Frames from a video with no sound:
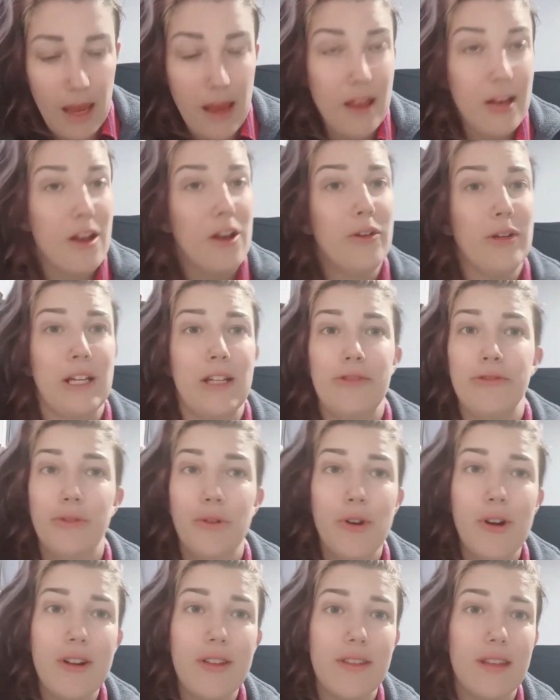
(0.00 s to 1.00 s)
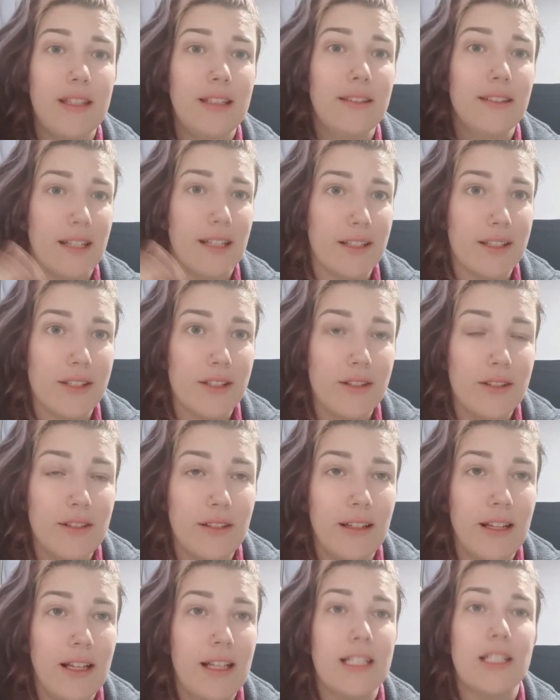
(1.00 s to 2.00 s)
Okay, 4th, in Luxor,
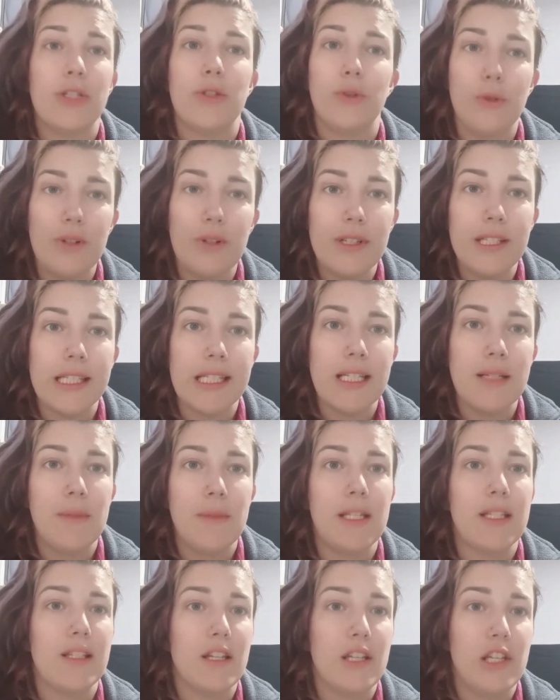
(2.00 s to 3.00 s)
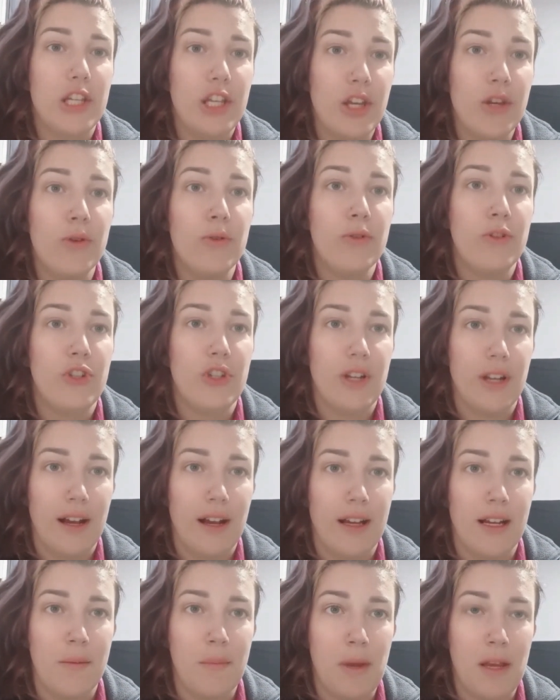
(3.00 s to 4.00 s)
tourism is a huge
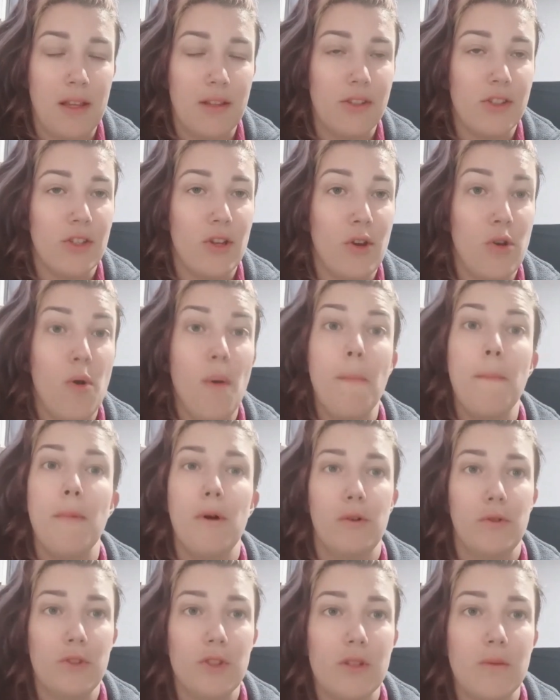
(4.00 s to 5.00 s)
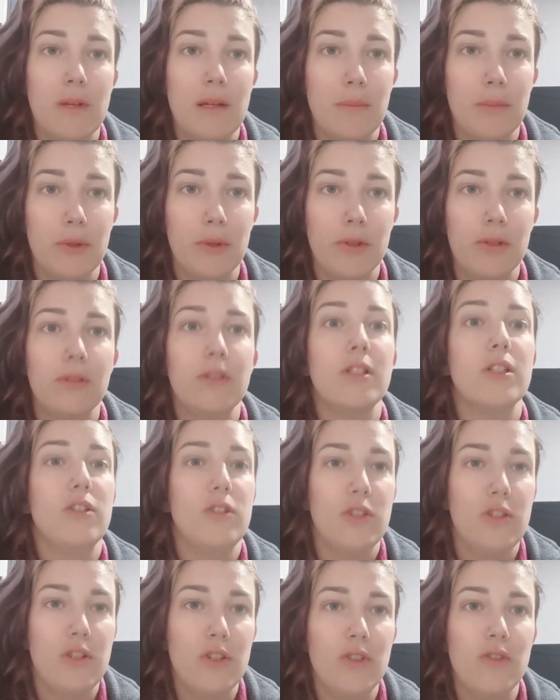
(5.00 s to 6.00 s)
economy, so most people
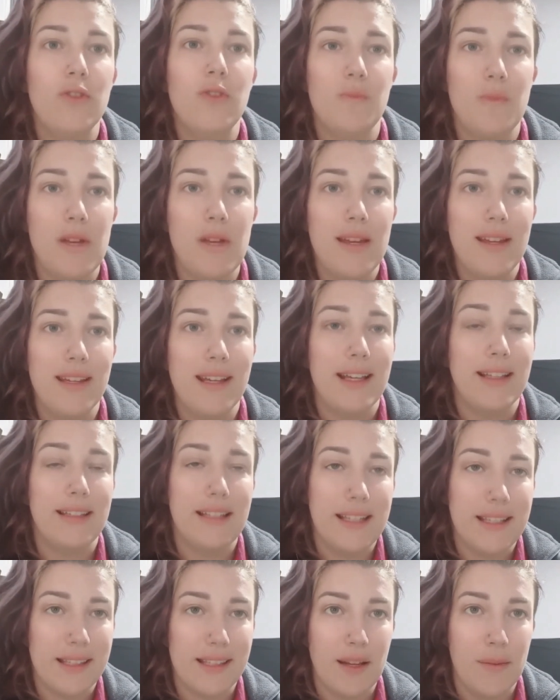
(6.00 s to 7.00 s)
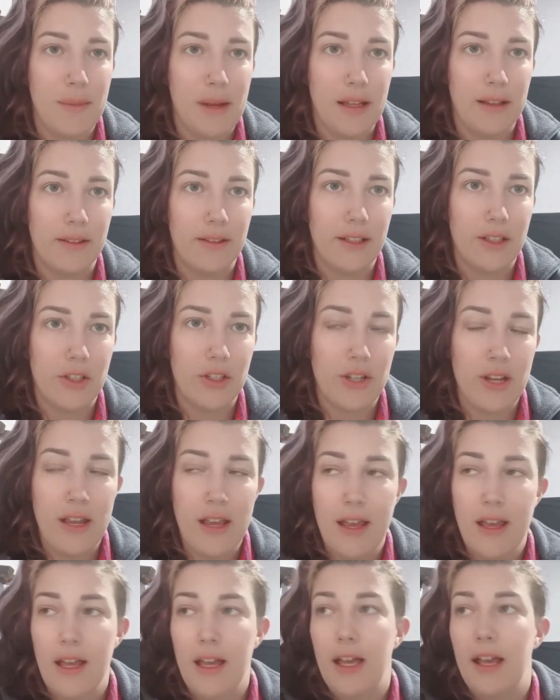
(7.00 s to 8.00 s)
do speak at least some English.
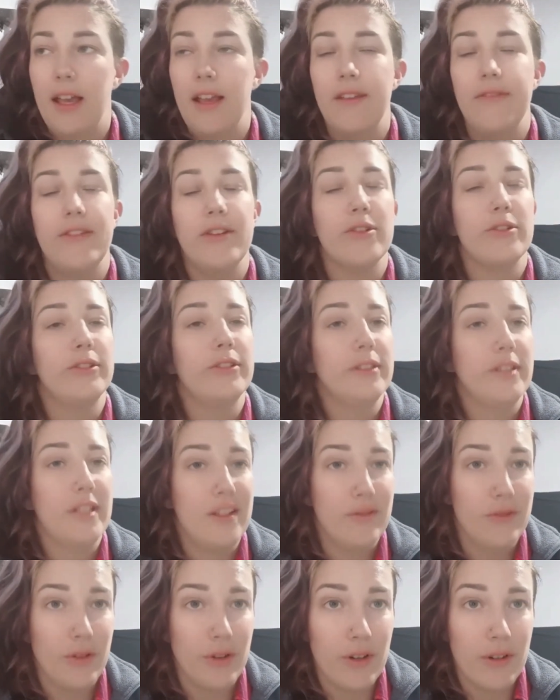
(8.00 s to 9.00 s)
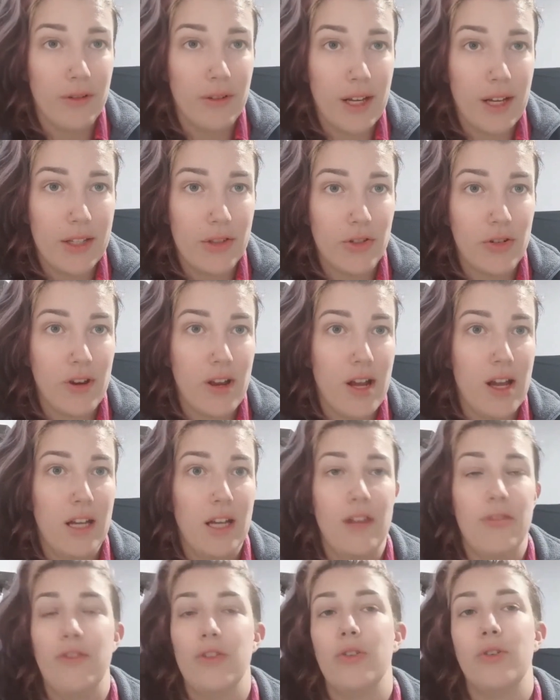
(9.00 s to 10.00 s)
If you're looking for a restaurant,
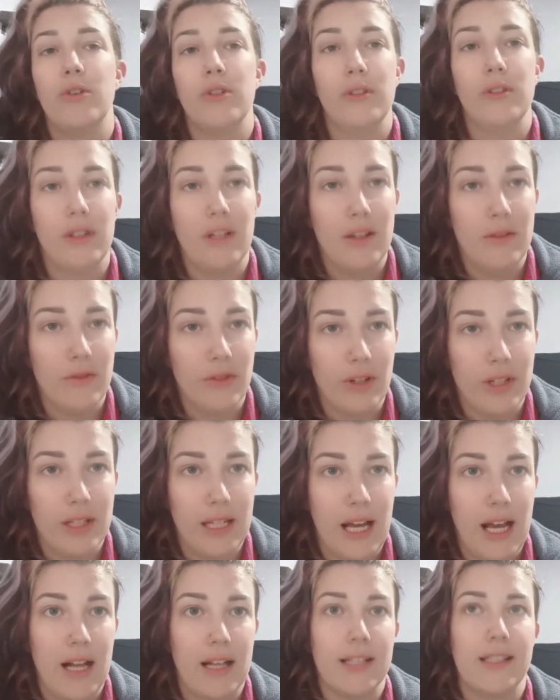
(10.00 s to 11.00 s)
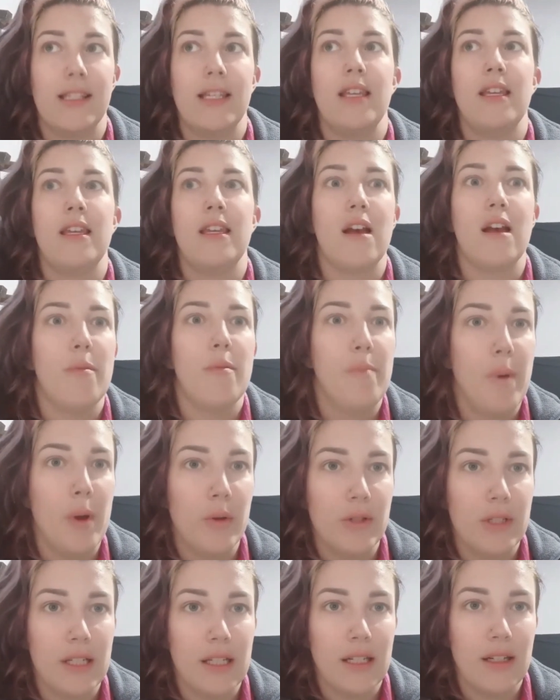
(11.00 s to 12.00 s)
if you're looking for a taxi, a
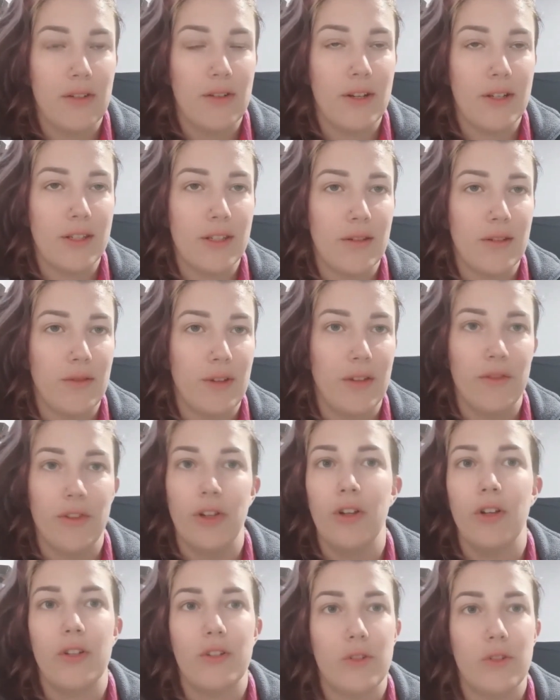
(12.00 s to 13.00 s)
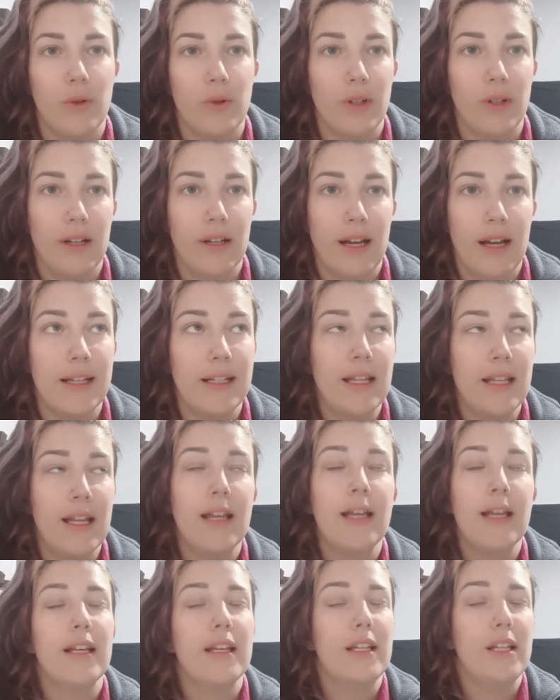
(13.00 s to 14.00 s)
boat to get across the river, a tour guide,
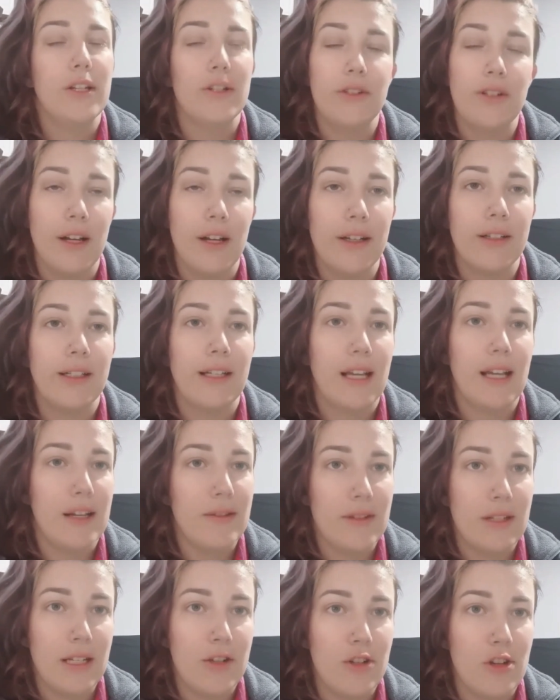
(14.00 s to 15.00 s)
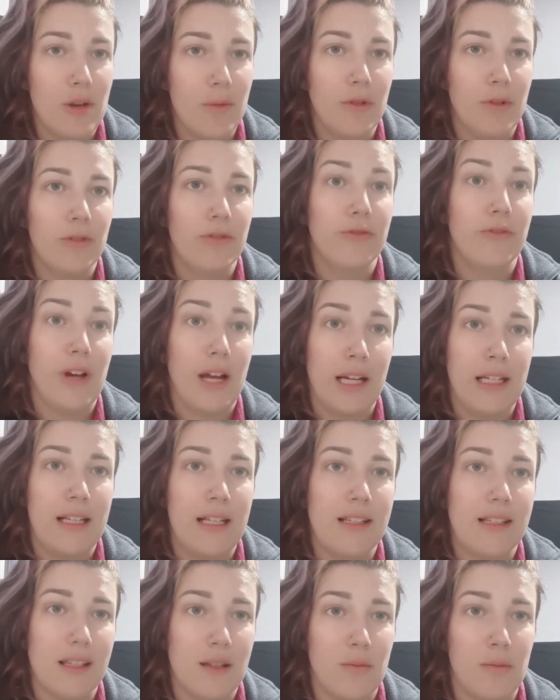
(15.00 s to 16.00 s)
you're not going to have any trouble finding
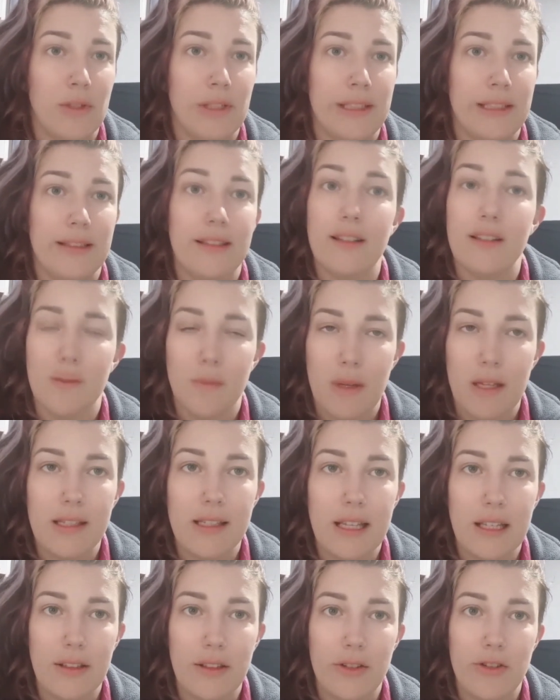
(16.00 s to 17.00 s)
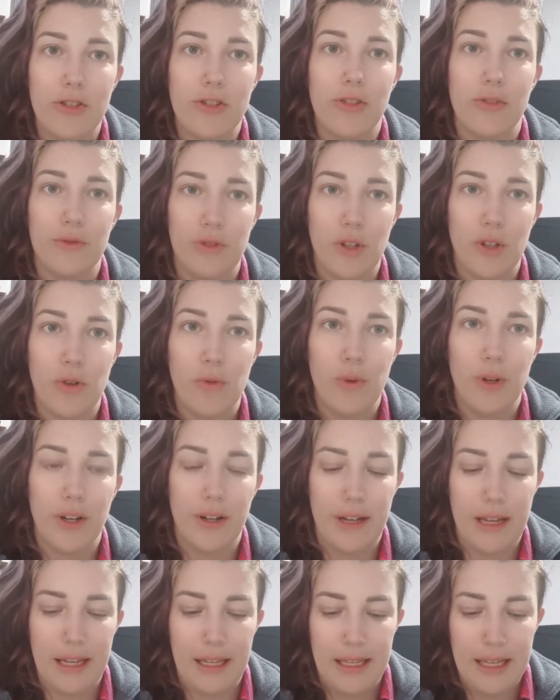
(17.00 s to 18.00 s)
someone that speaks English, so don't
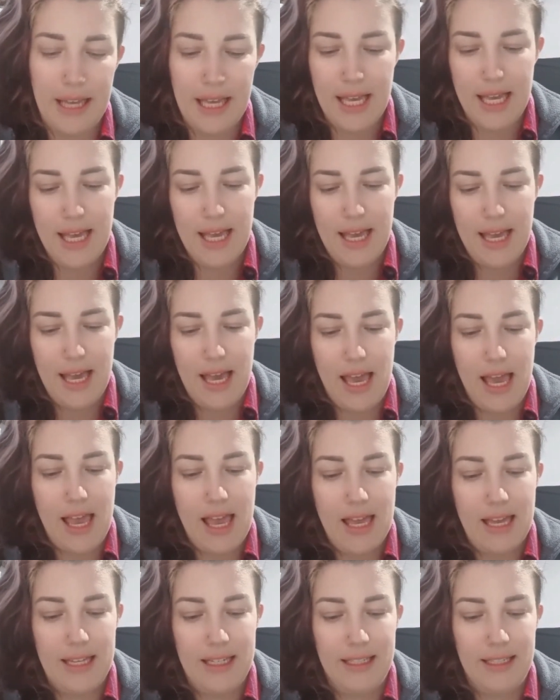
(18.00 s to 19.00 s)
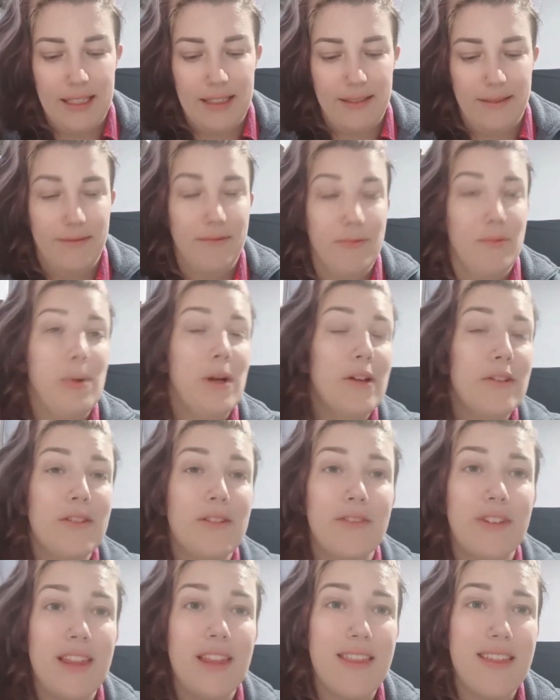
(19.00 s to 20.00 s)
worry. And, well, the
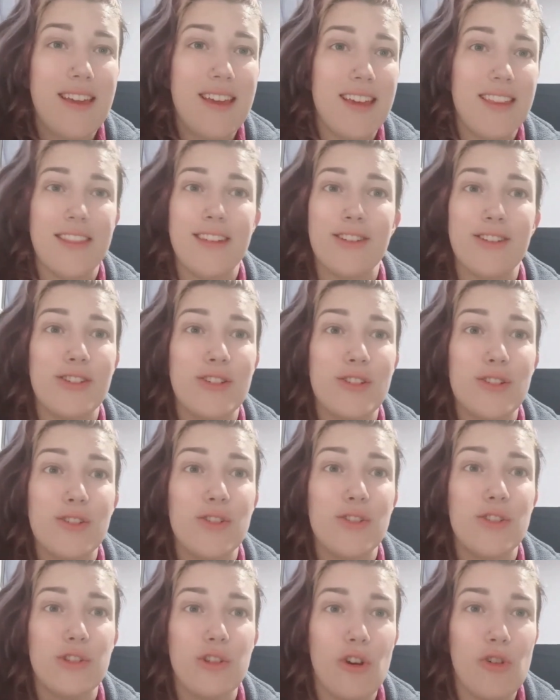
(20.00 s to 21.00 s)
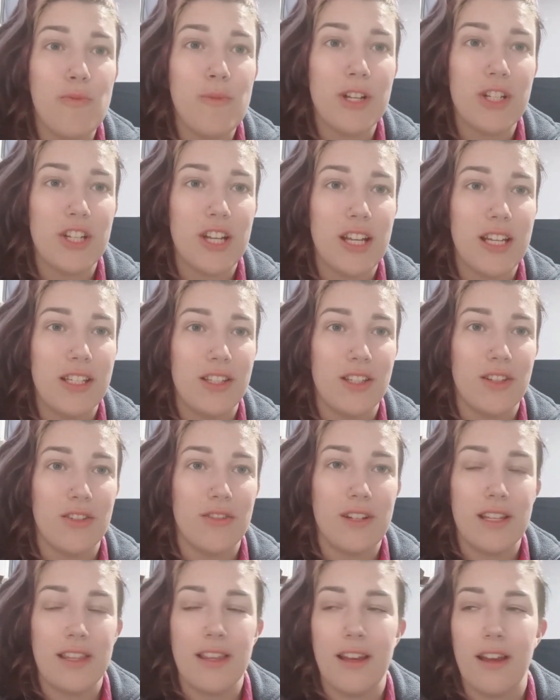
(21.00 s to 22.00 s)
5th thing, there's just so much
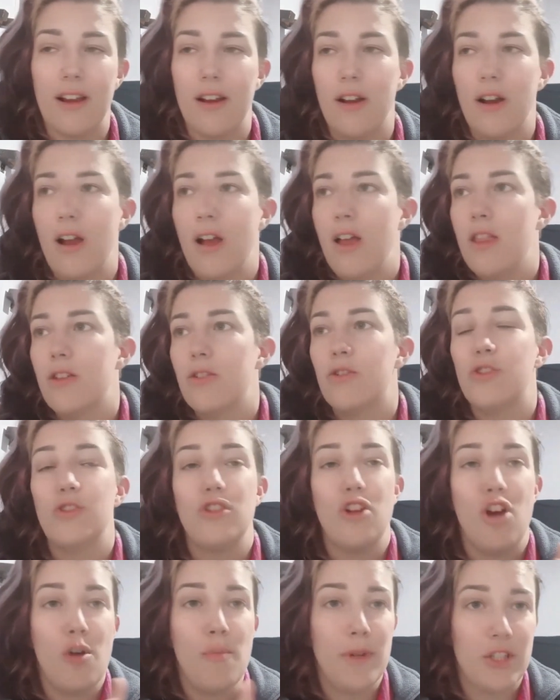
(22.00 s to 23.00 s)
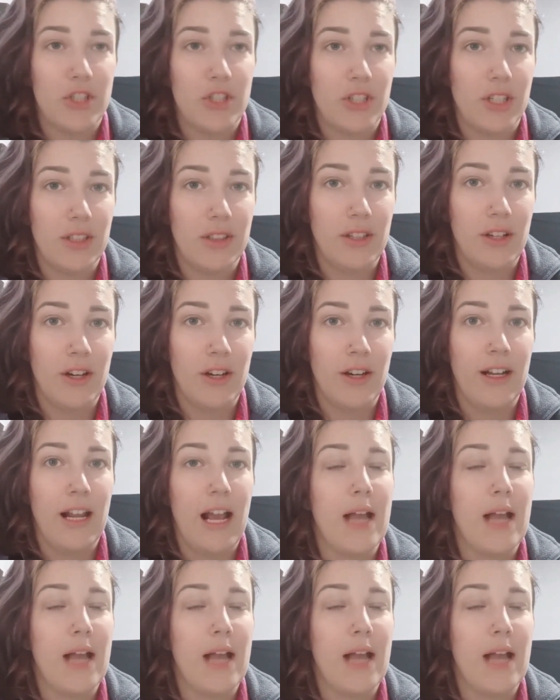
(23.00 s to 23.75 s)
history there. There's so much to learn.